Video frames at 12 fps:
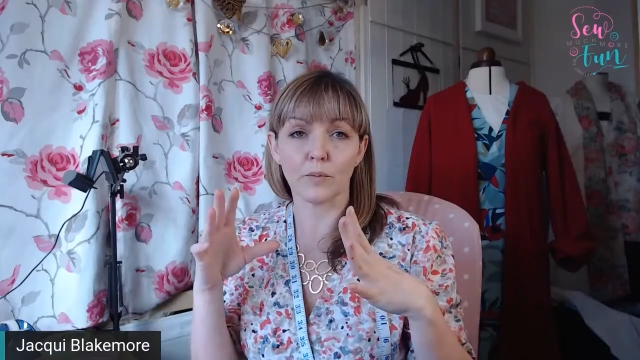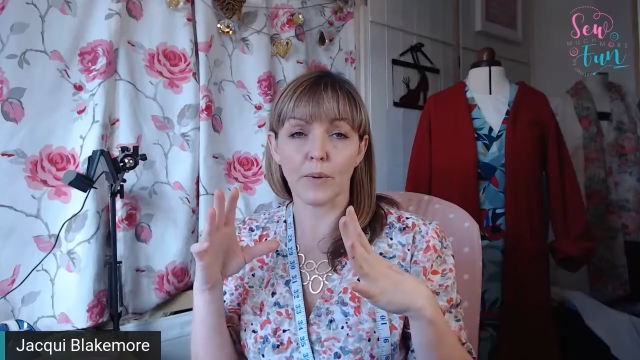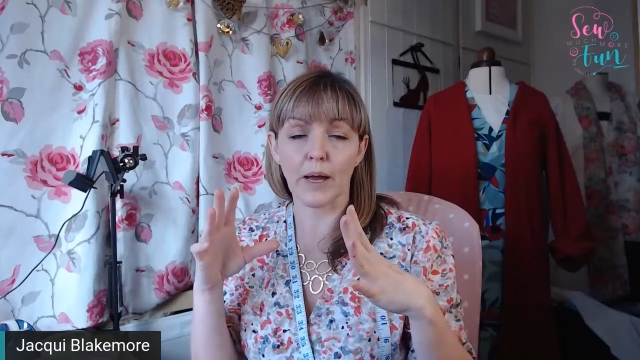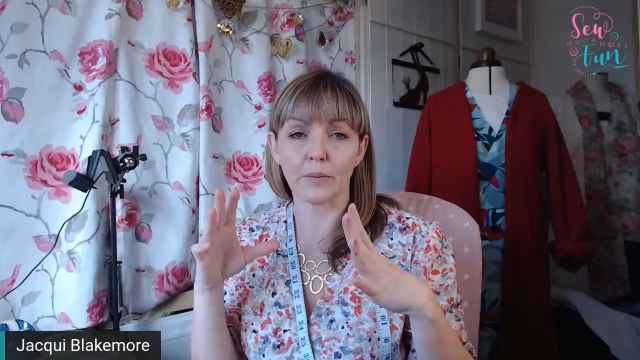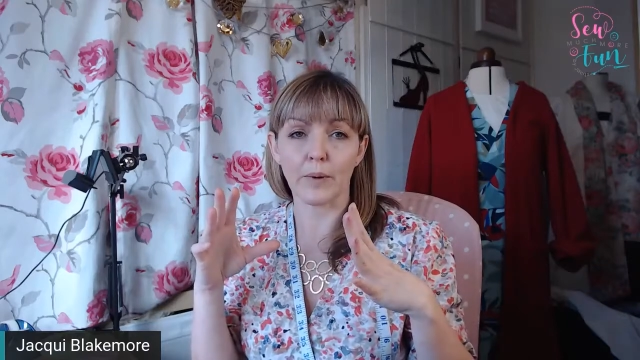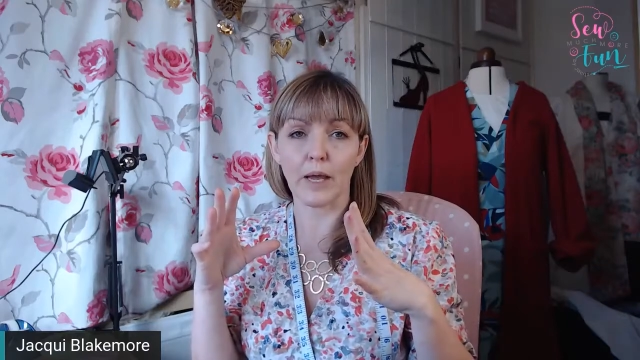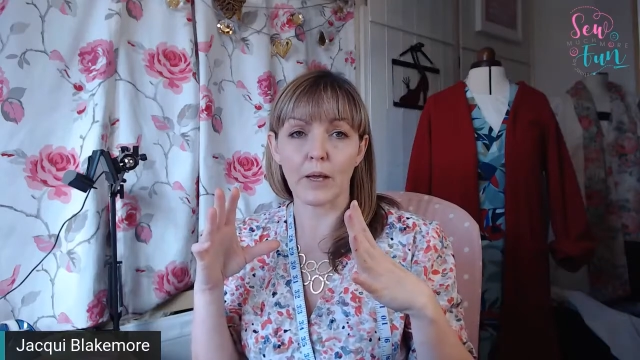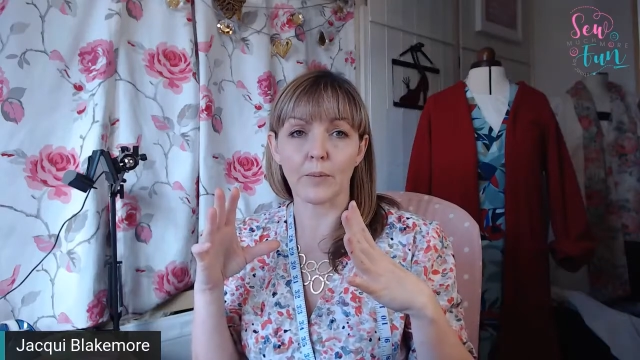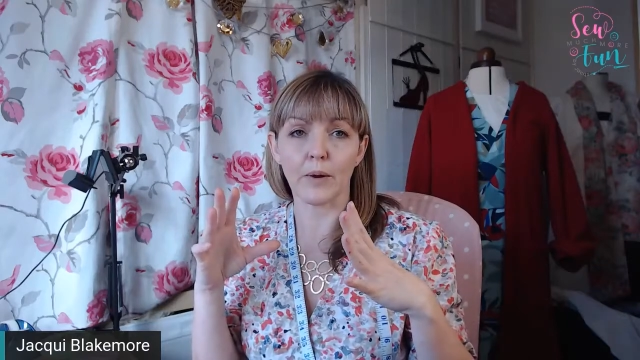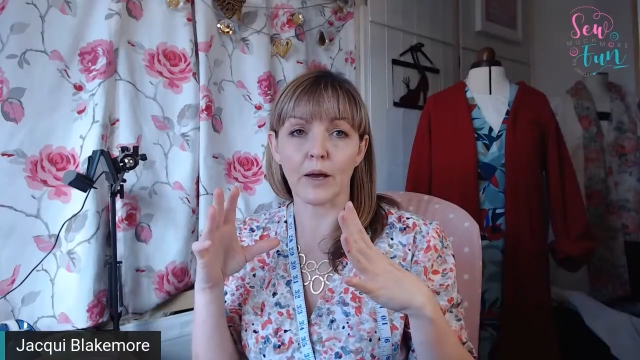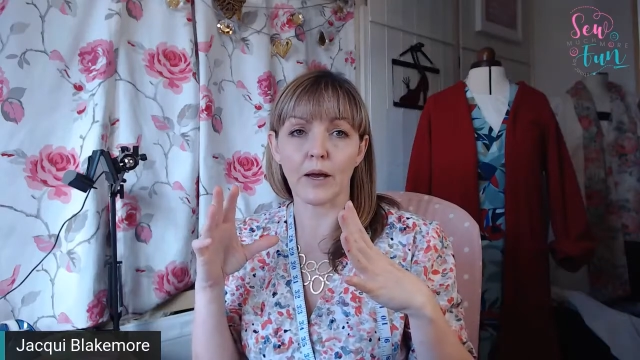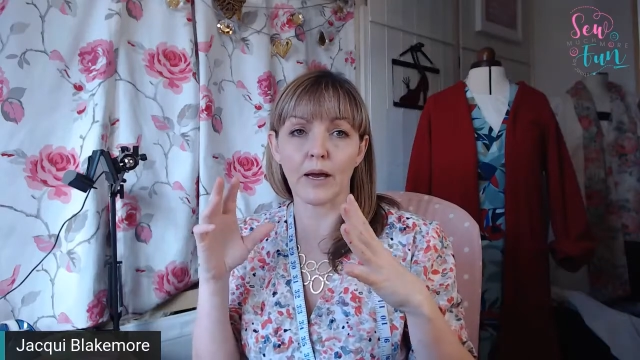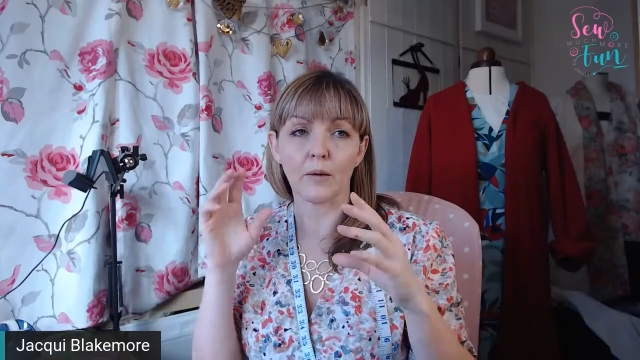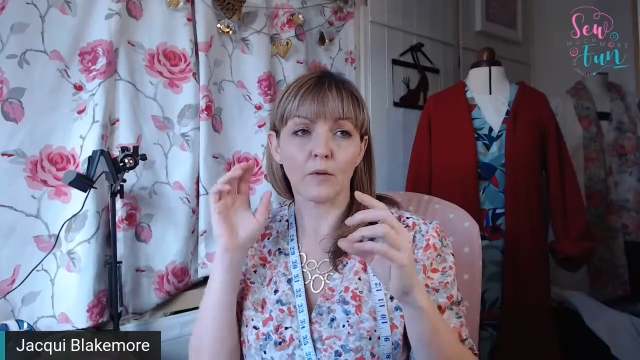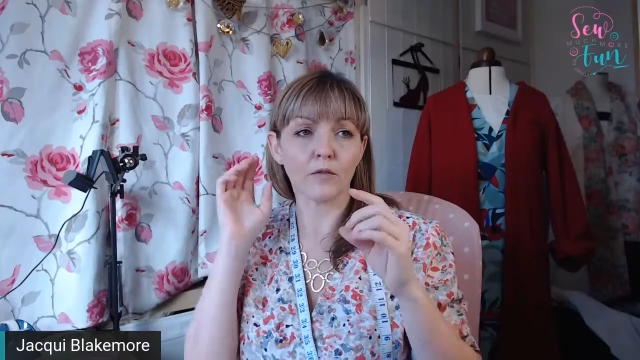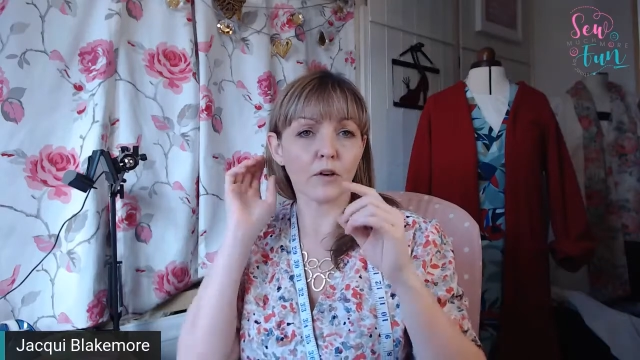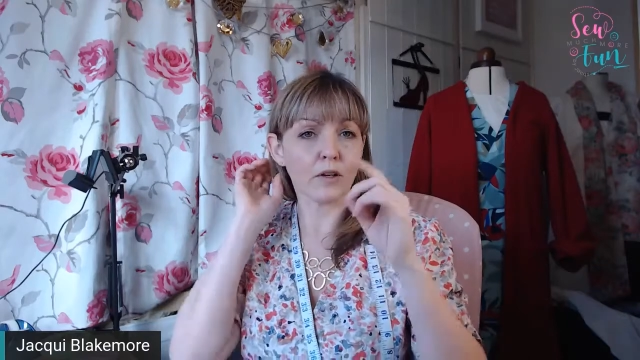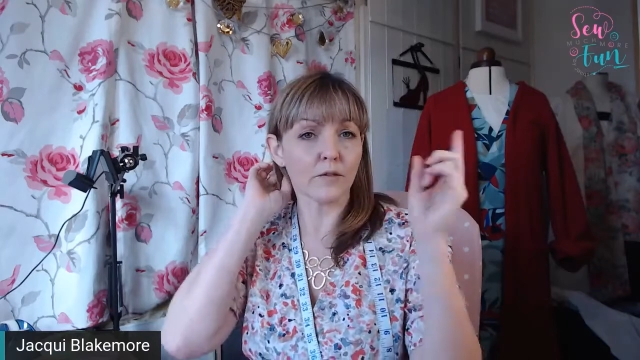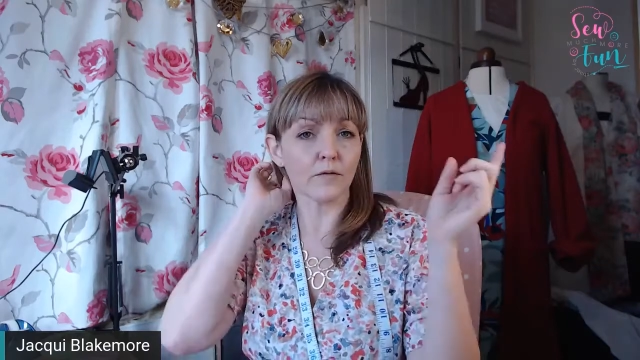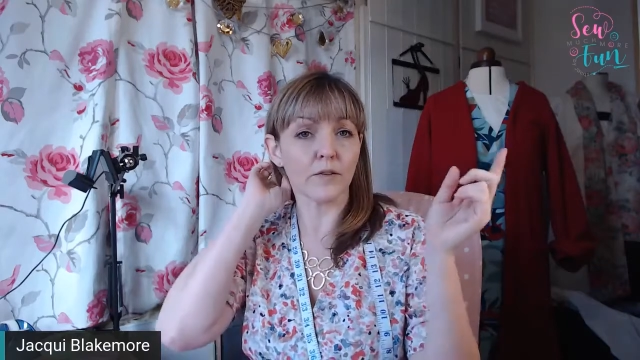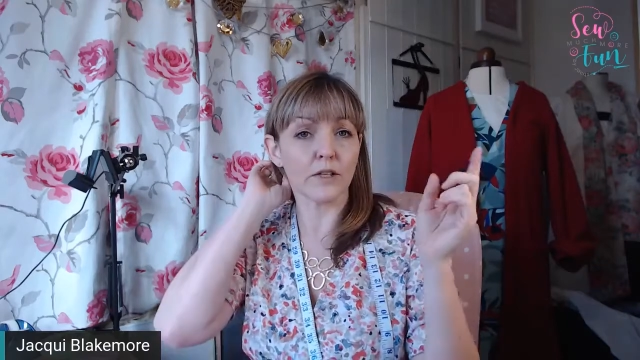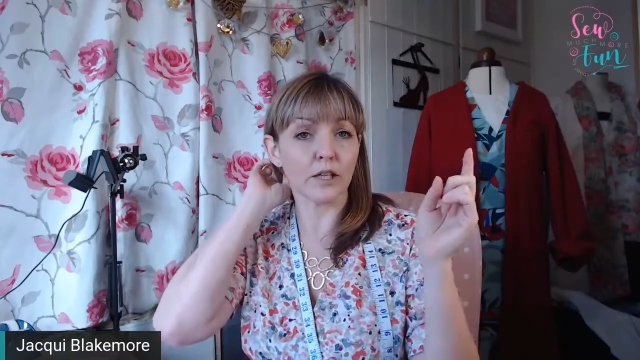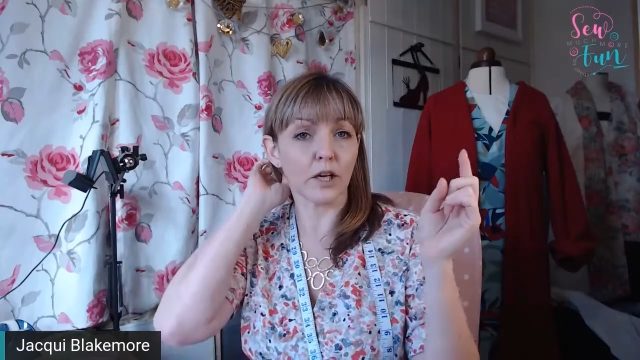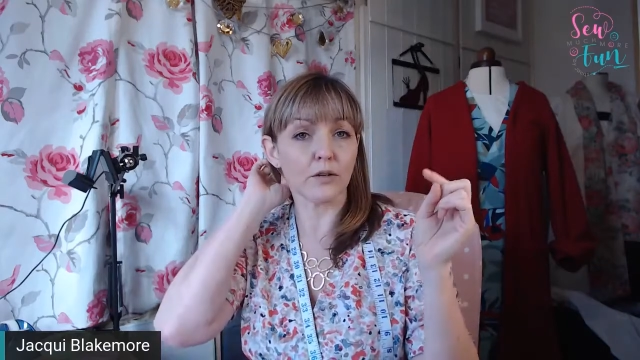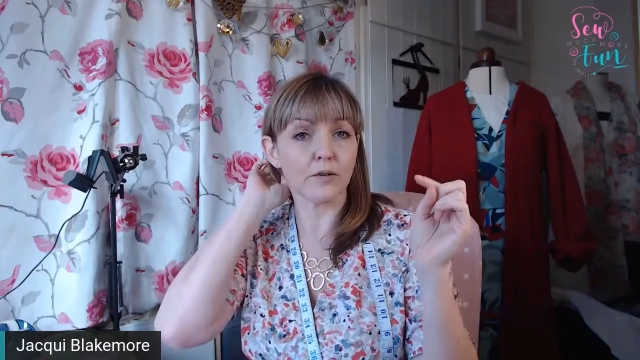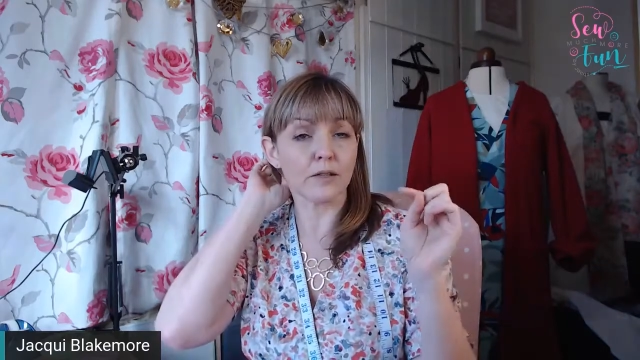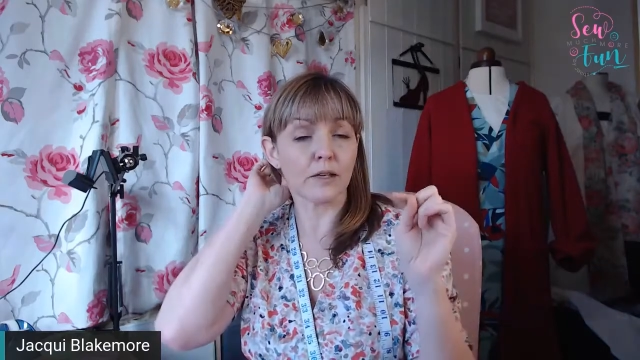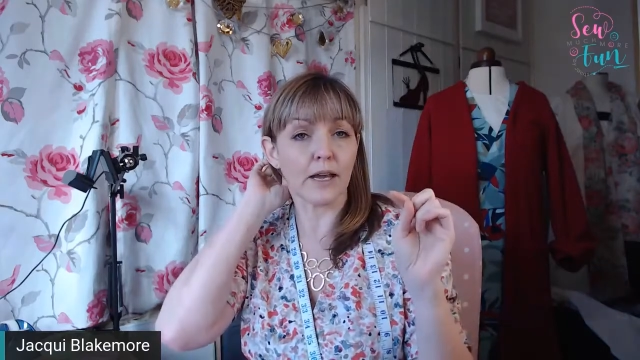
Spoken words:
pattern paper, and we've got some videos